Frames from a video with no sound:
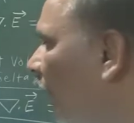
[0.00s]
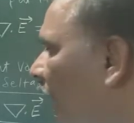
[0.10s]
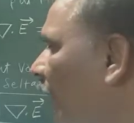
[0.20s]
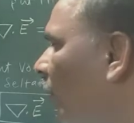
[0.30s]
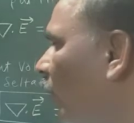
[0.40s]
d
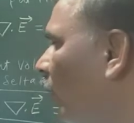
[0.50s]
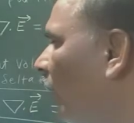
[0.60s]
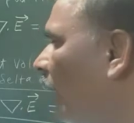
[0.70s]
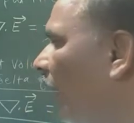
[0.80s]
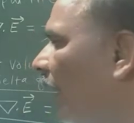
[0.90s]
tau,
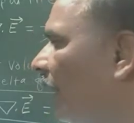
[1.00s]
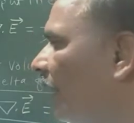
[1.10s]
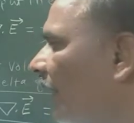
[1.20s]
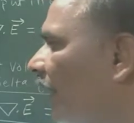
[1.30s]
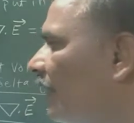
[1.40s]
and it
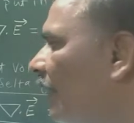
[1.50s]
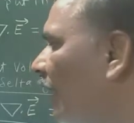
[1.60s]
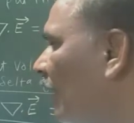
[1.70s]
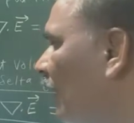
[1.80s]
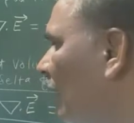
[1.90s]
gets
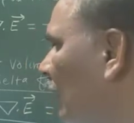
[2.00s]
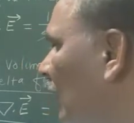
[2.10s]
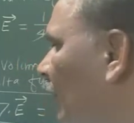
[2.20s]
that this